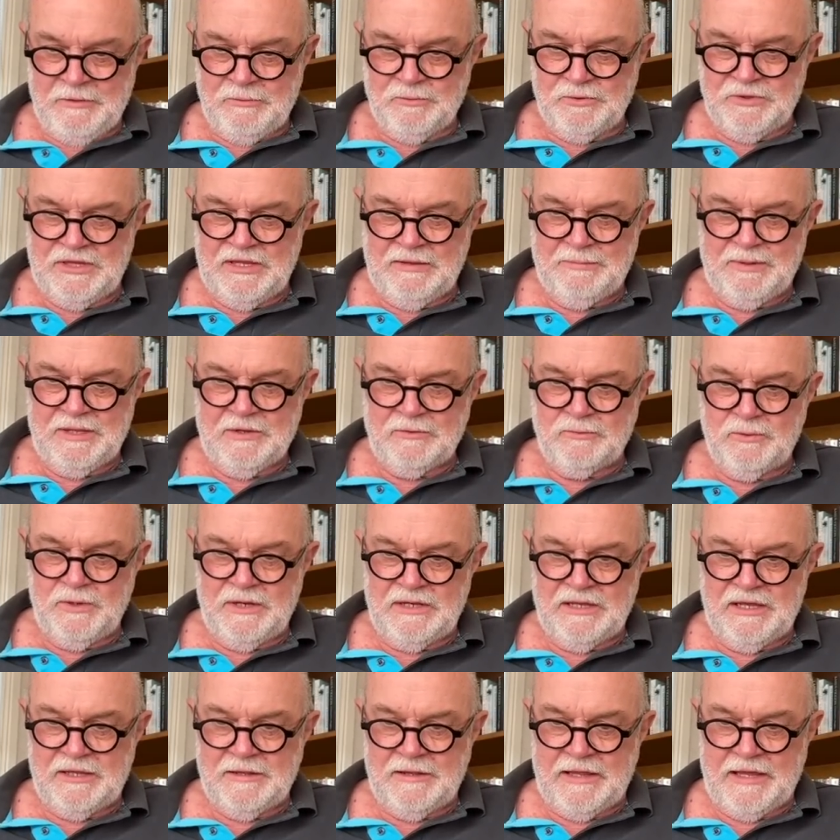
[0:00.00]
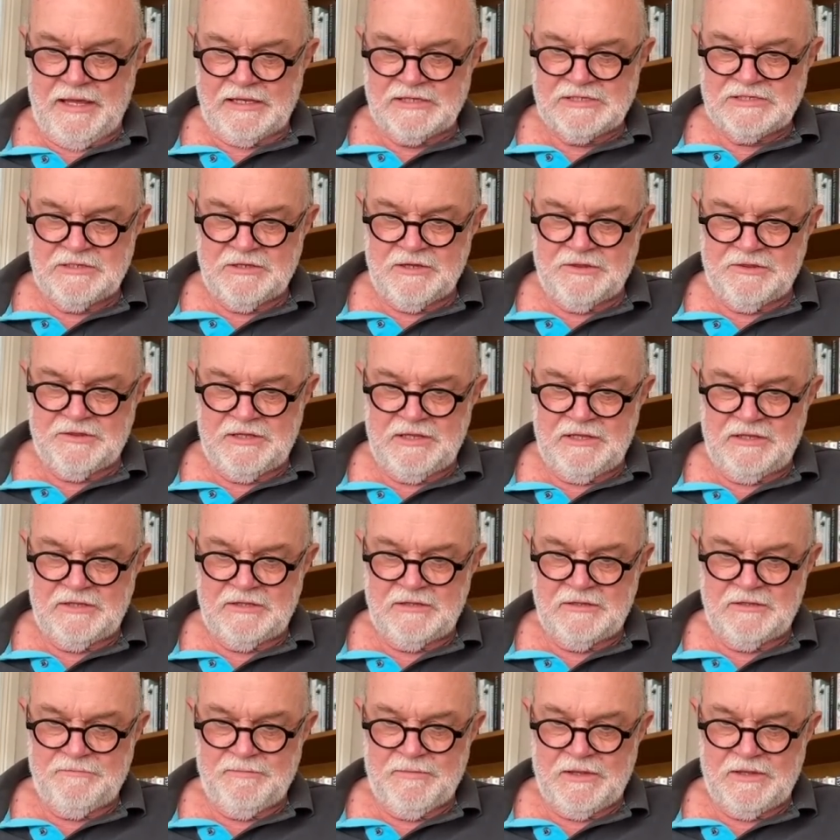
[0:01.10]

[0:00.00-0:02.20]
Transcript: Would there be a winner? Actually, I think